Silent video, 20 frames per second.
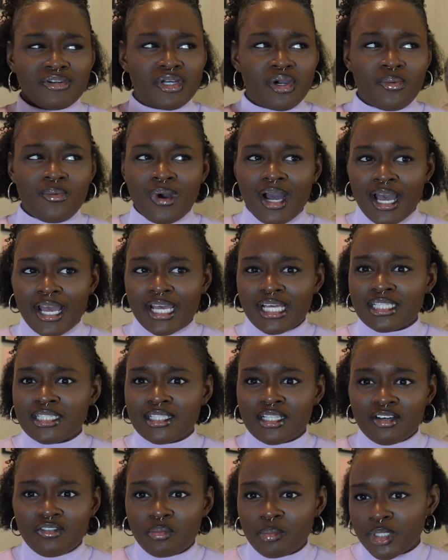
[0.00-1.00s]
know why I
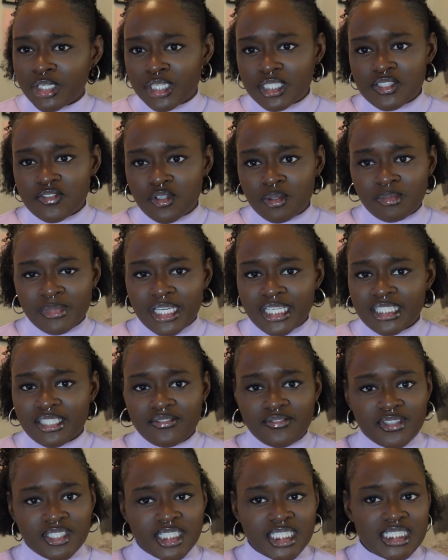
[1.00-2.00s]
love books from like the
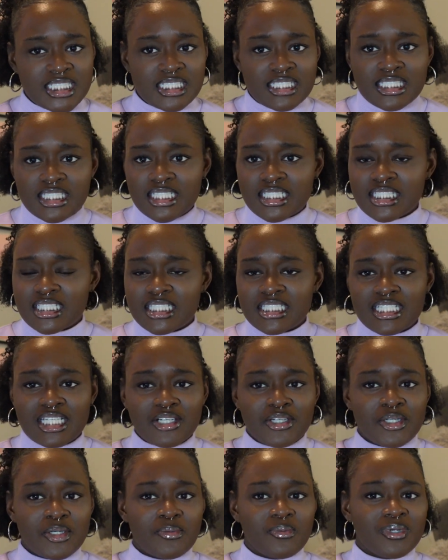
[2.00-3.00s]
50s and 60s. I
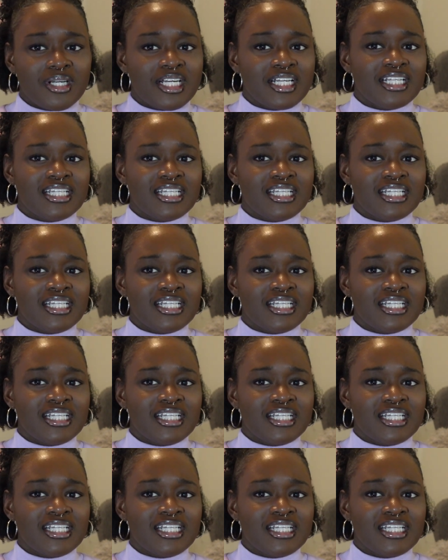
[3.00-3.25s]
don't know what it